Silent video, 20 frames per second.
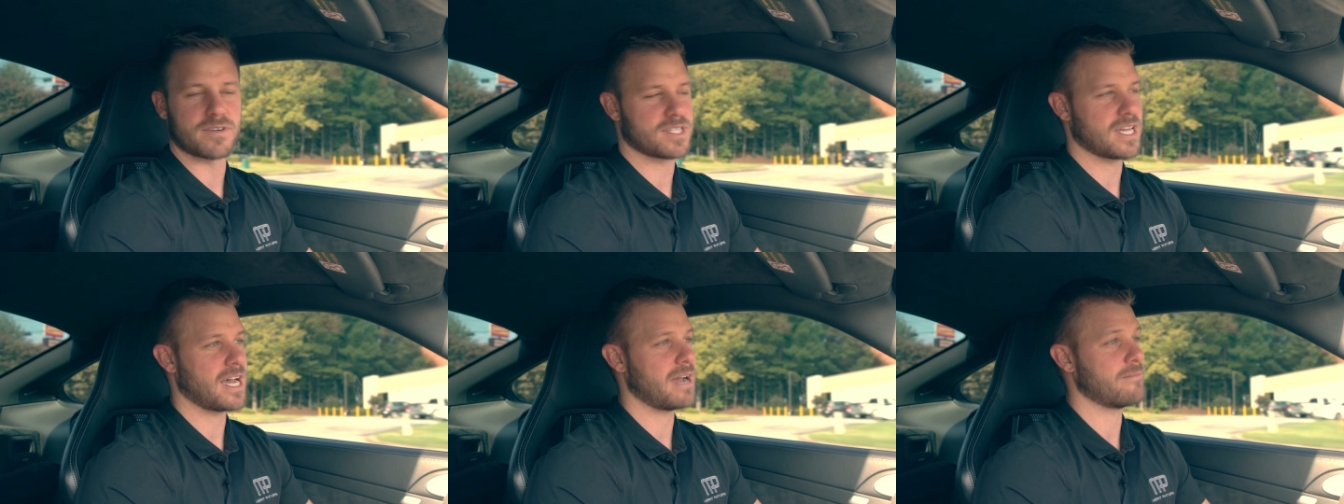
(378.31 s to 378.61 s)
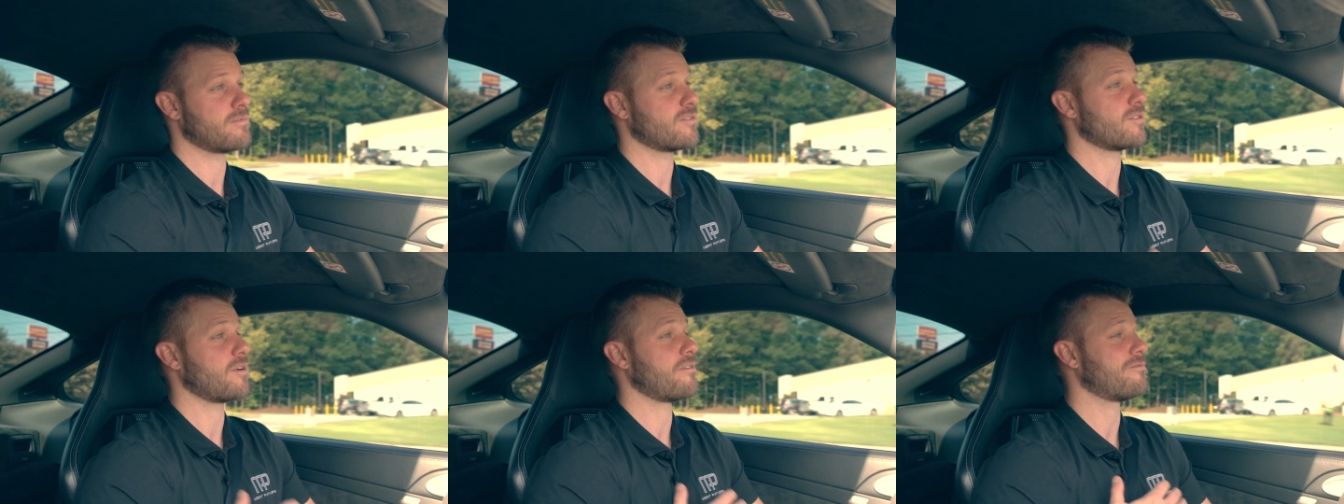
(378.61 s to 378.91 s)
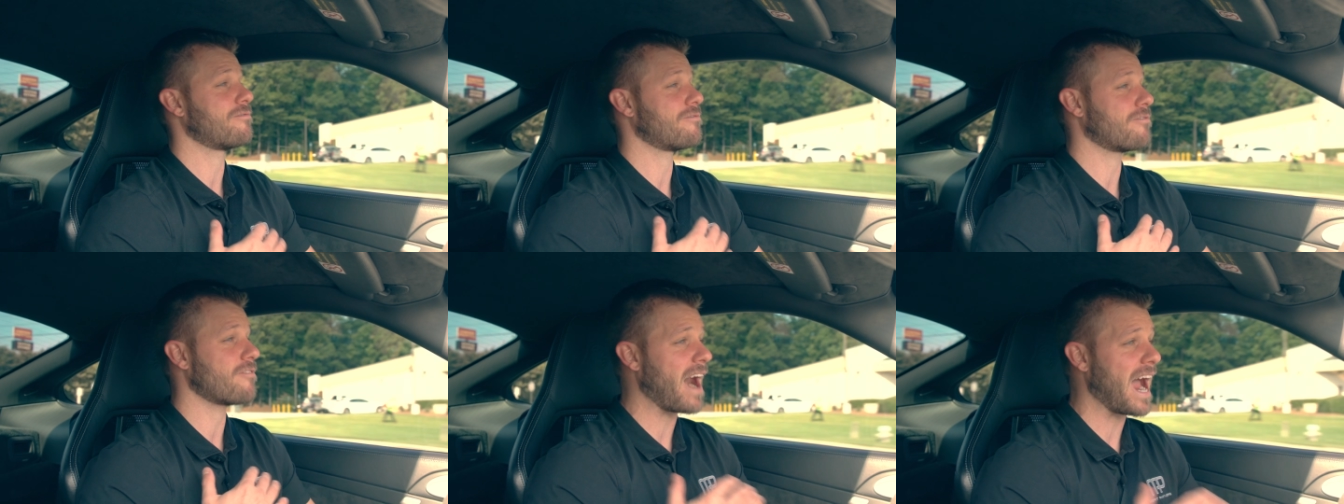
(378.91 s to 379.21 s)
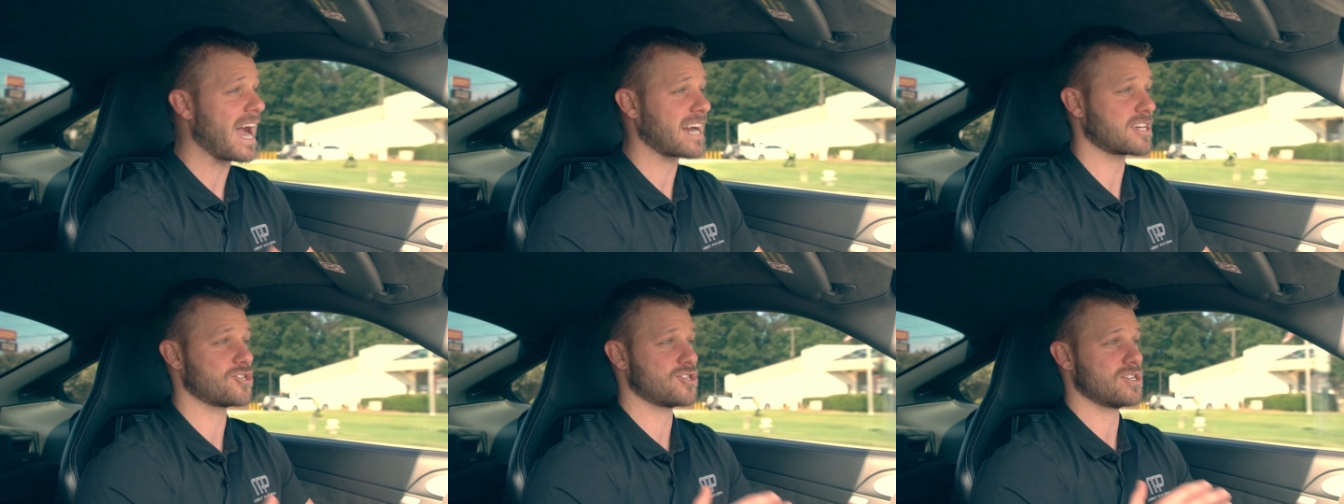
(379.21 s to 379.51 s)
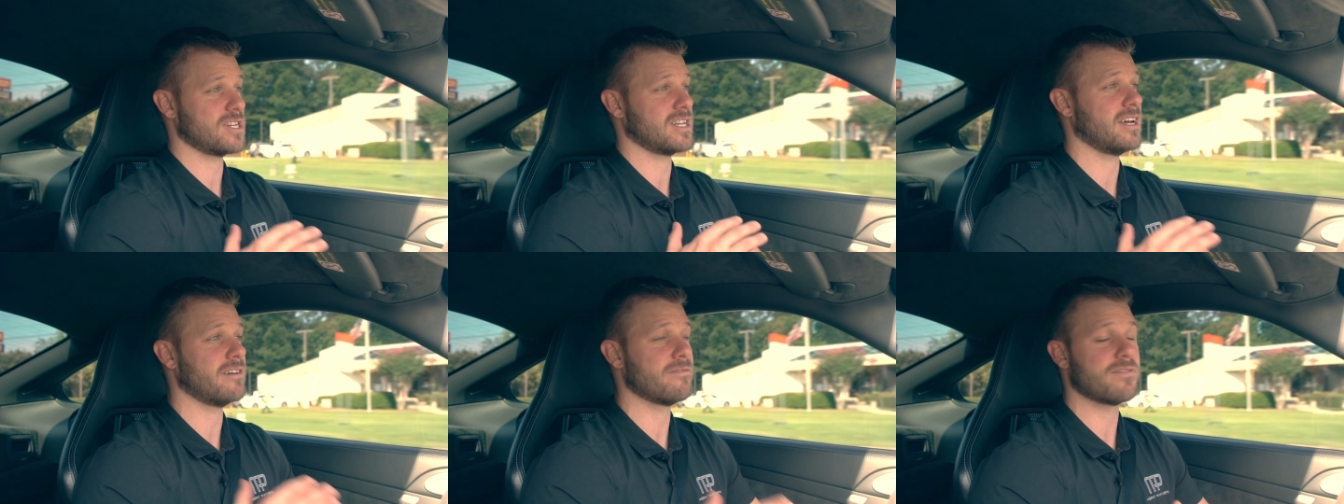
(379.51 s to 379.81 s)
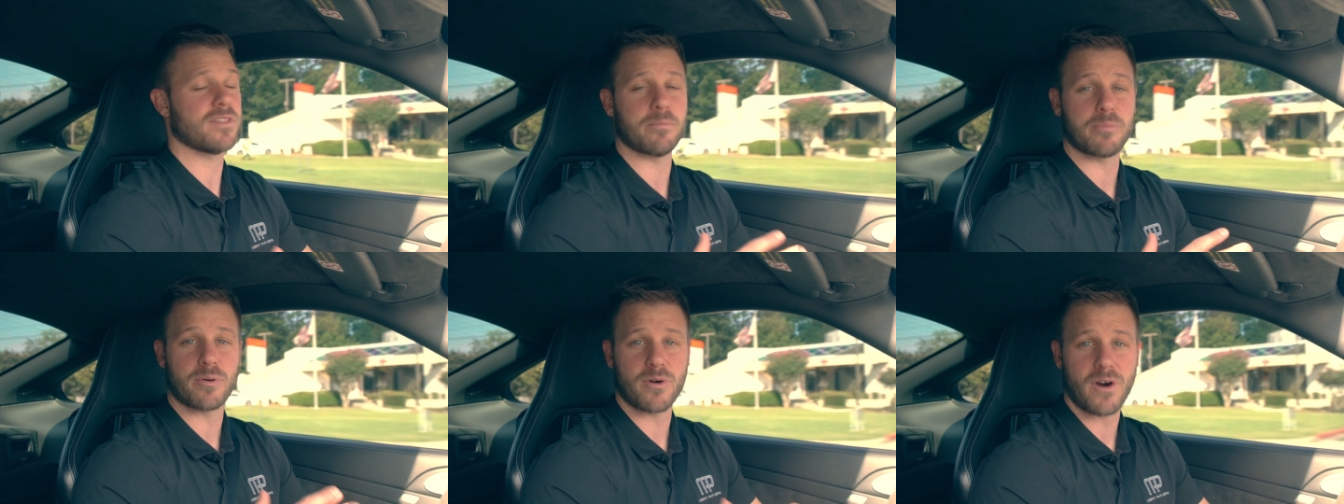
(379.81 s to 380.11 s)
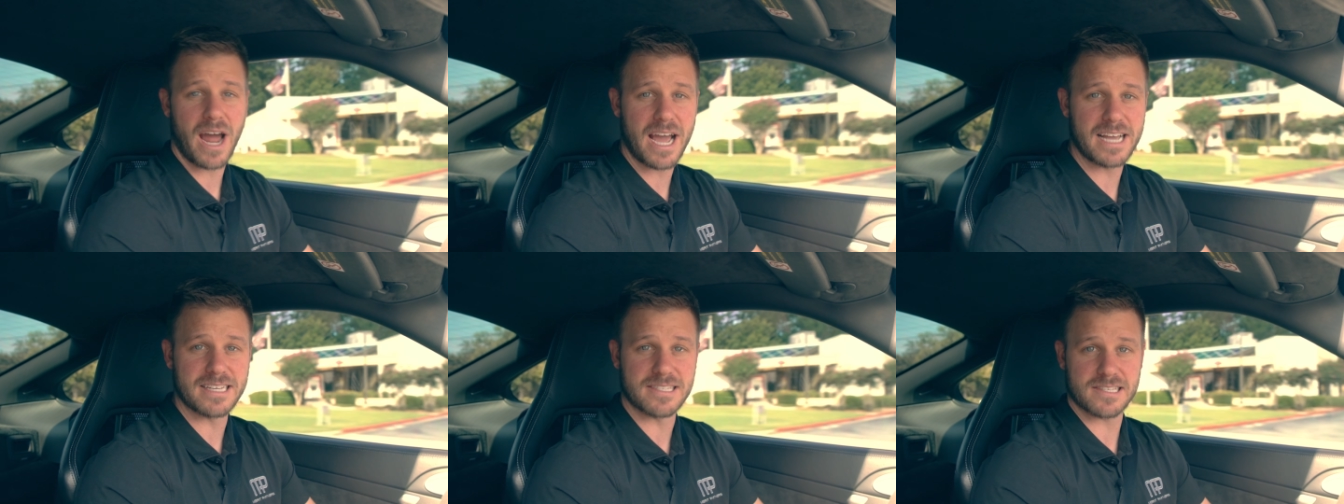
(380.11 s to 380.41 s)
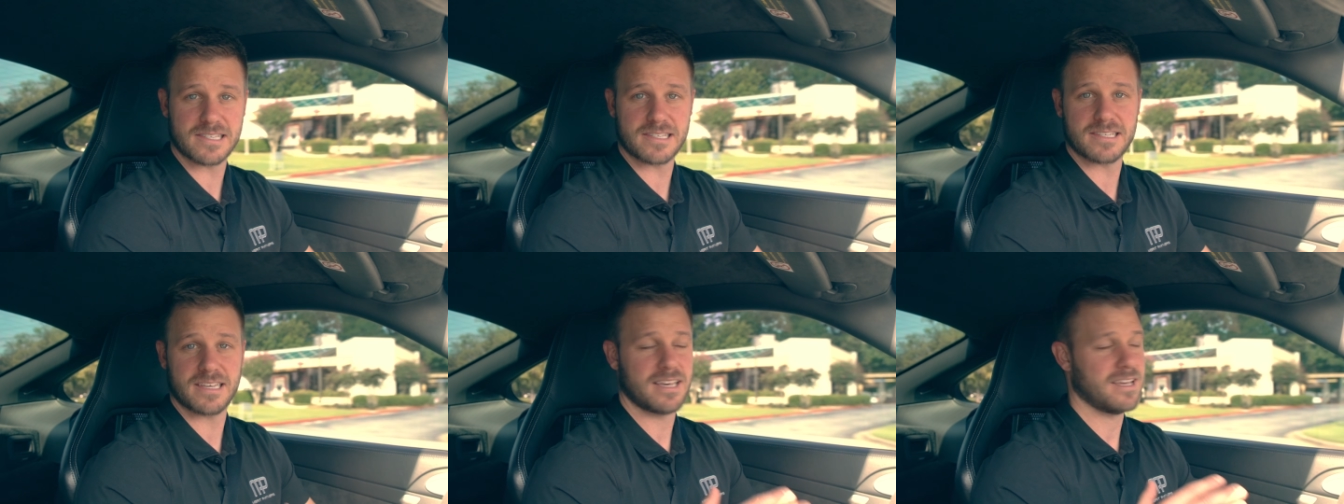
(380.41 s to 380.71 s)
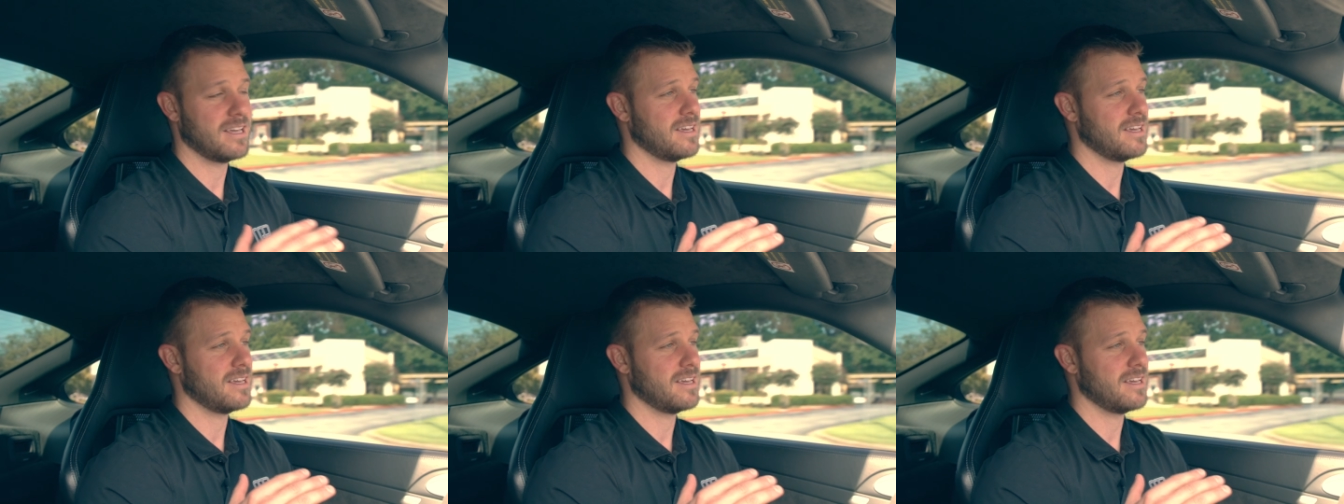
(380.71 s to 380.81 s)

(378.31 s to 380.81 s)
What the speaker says: time for a fraction of the price